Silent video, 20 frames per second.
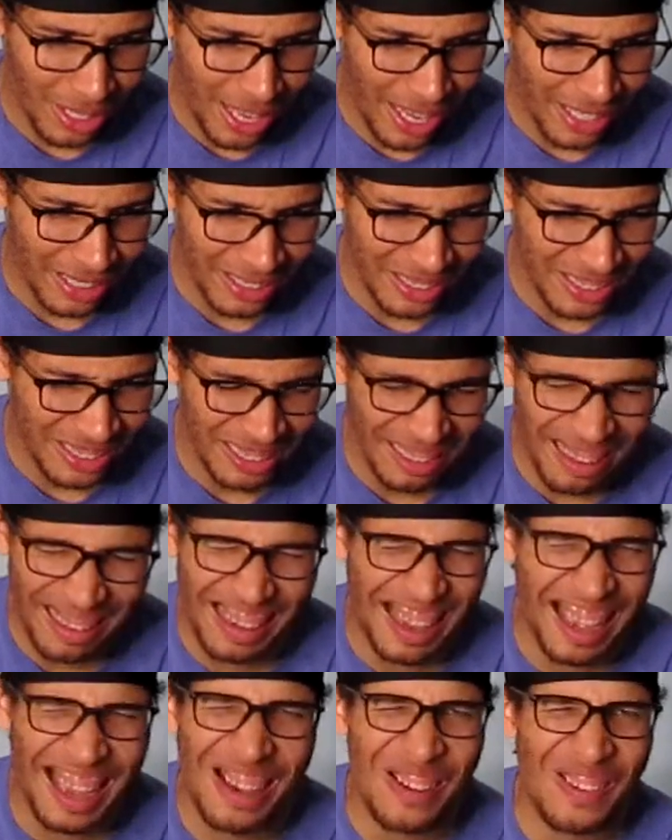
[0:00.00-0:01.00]
like,
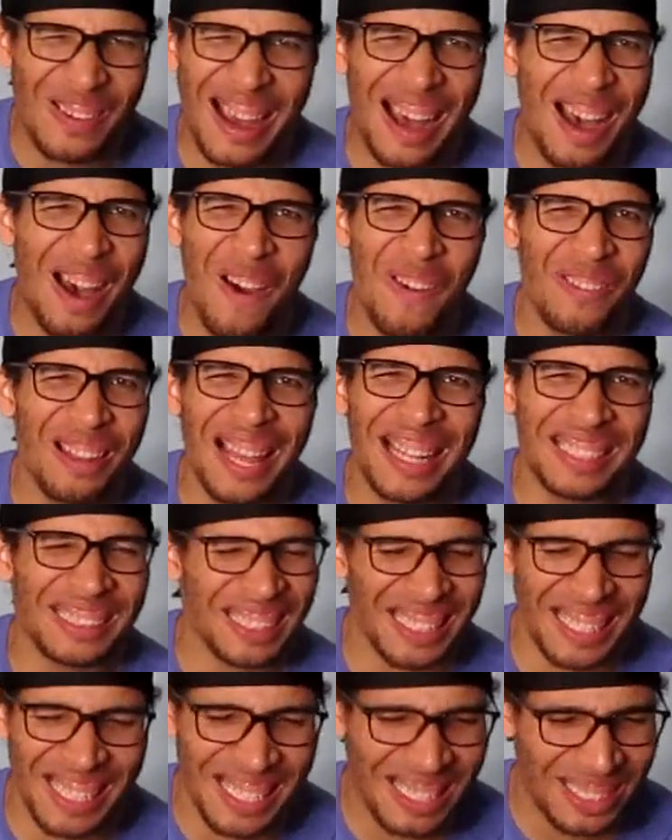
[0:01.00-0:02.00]
I don't like
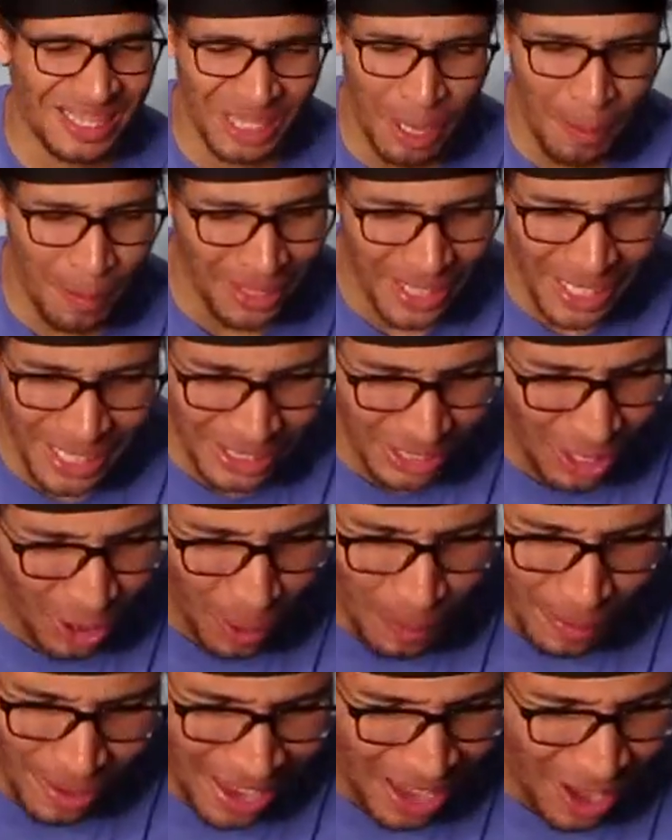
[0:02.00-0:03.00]
the energy. I'm gonna let it
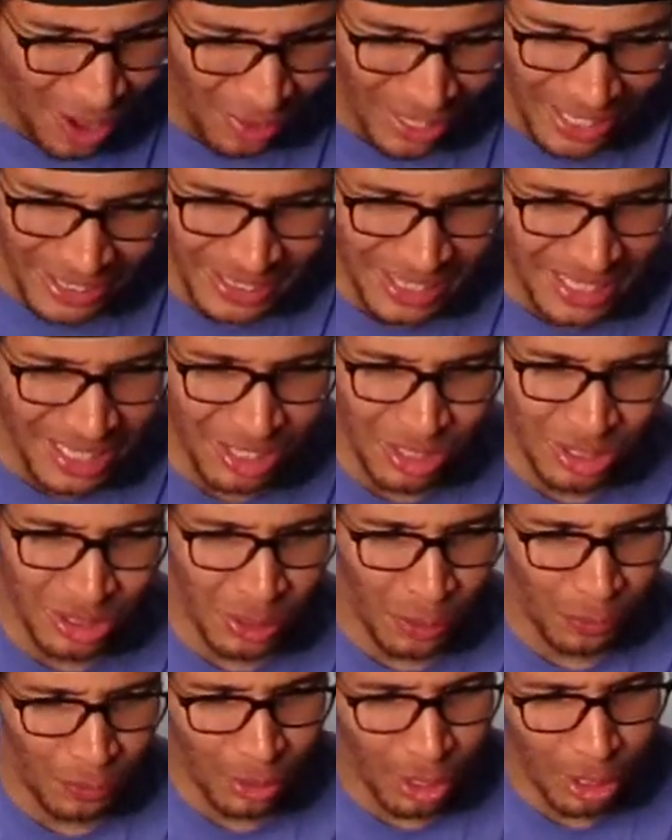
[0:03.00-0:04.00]
go, but I don't like the energy
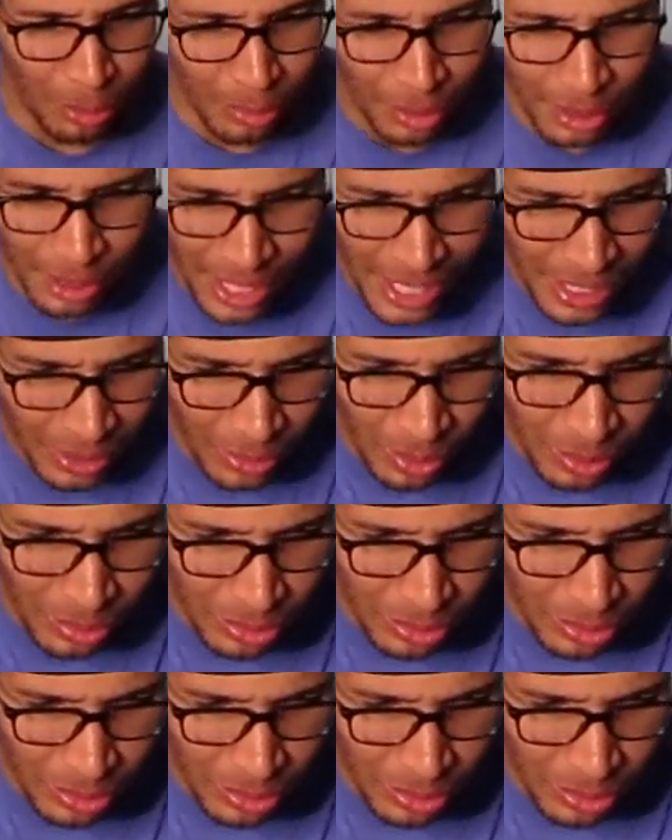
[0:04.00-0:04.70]
so far, bro. I ain't gonna